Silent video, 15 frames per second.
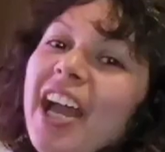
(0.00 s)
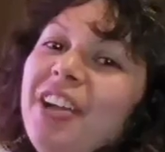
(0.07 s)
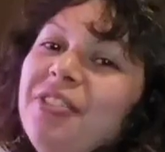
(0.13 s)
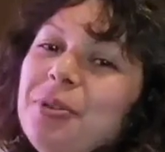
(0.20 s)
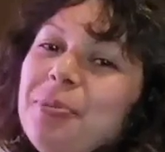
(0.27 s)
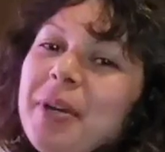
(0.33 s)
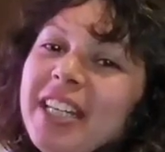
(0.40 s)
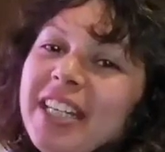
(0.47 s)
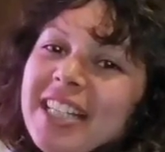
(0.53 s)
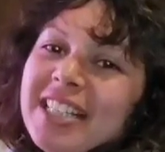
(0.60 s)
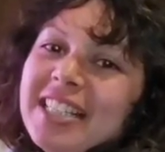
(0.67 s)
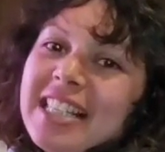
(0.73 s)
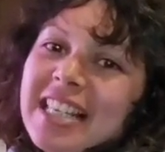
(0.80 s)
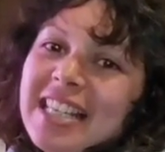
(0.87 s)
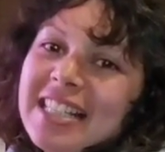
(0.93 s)
Hi everybody,
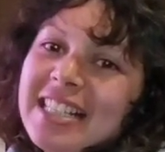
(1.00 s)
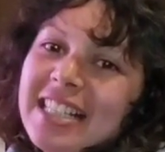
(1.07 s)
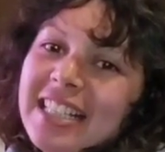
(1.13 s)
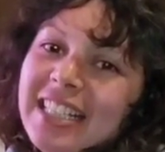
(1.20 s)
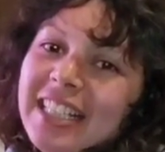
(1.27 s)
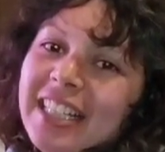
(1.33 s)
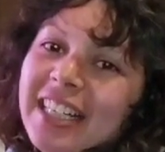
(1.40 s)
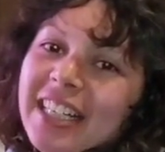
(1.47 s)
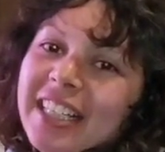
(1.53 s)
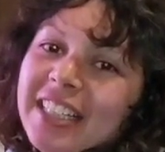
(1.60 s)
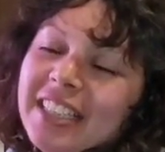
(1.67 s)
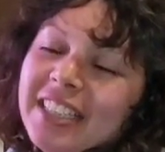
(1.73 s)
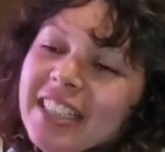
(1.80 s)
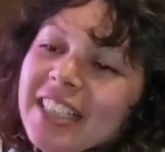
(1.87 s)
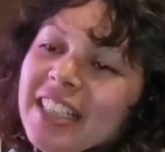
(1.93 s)
it's Lacey
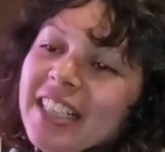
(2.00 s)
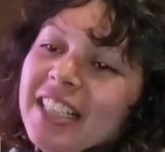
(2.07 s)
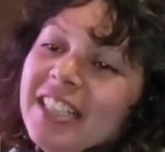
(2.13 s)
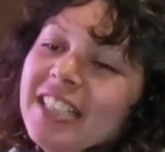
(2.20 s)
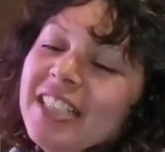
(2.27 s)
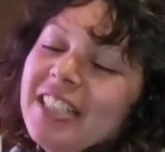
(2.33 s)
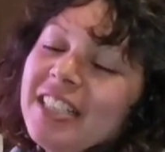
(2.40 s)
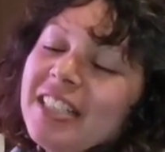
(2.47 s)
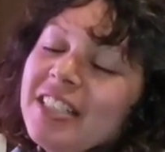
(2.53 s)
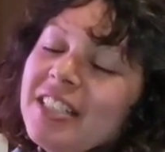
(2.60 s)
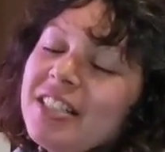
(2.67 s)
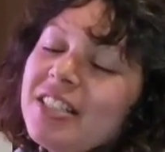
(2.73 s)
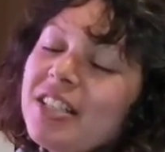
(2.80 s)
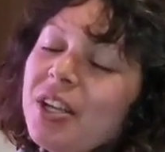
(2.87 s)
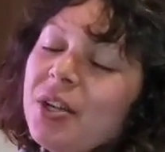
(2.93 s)
here. It
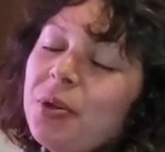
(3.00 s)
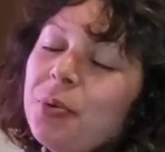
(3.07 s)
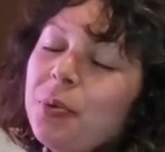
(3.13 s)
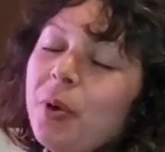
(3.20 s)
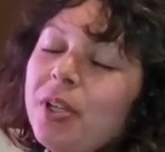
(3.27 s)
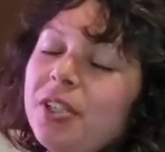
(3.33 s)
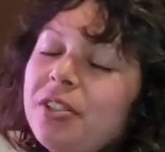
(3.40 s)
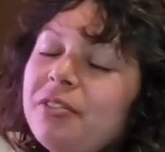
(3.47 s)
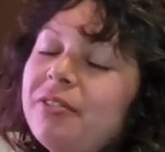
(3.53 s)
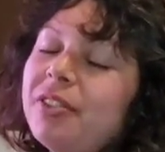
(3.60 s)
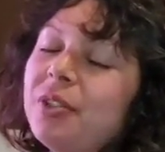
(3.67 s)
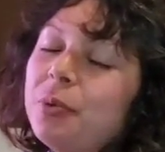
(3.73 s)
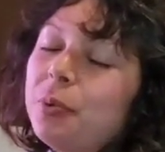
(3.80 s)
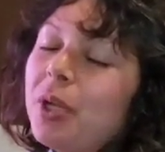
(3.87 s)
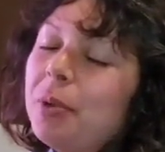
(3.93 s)
is
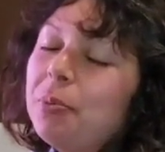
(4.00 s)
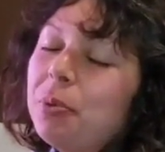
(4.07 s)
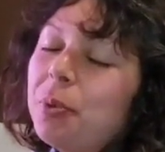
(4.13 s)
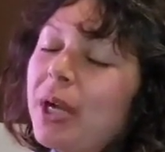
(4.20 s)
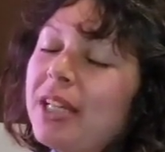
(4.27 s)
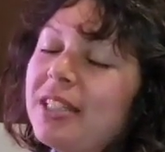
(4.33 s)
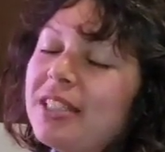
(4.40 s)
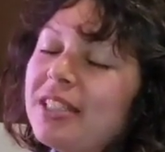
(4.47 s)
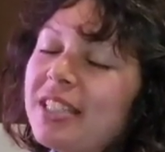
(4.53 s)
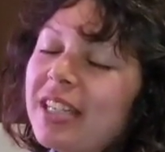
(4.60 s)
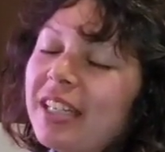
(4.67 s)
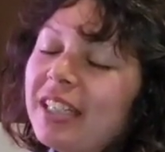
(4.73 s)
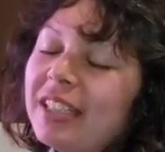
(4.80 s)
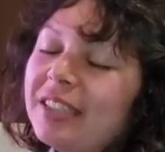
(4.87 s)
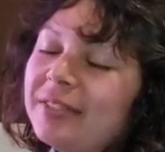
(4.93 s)
wonderful WIP
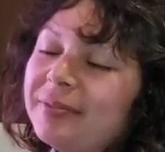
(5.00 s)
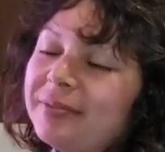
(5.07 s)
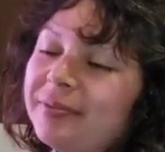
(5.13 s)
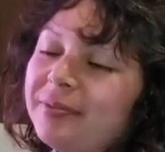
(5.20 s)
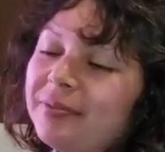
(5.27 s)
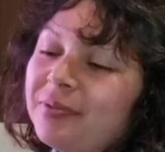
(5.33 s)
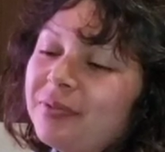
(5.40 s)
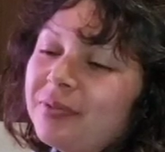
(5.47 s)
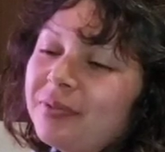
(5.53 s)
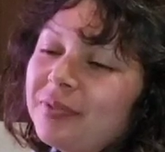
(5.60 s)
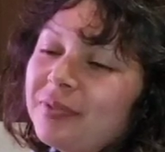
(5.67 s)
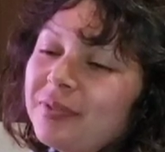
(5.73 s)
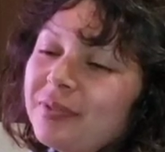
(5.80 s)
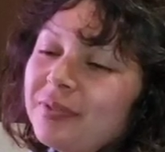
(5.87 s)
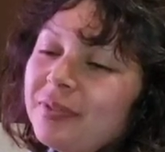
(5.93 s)
Wednesday.
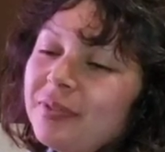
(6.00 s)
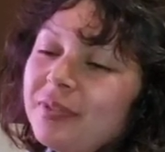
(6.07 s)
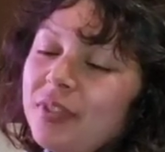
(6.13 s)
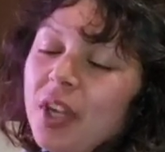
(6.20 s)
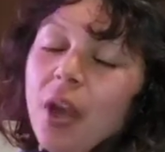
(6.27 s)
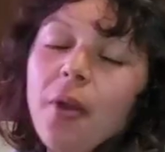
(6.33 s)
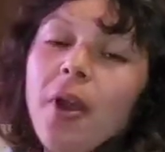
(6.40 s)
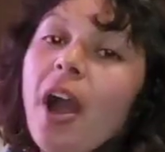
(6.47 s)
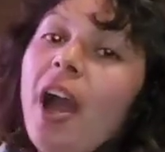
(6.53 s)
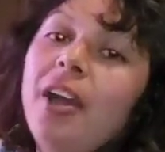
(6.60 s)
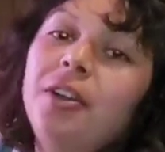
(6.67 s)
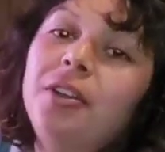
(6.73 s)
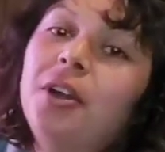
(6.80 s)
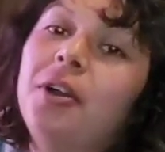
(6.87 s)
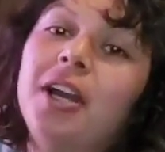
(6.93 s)
No, I
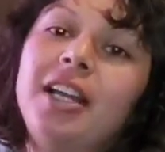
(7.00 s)
don't know.